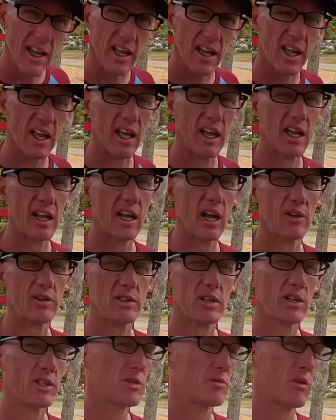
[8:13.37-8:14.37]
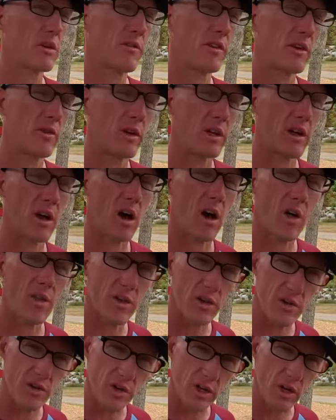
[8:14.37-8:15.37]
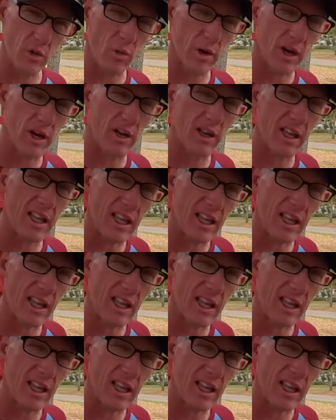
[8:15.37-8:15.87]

And I was also reviewing other drinkware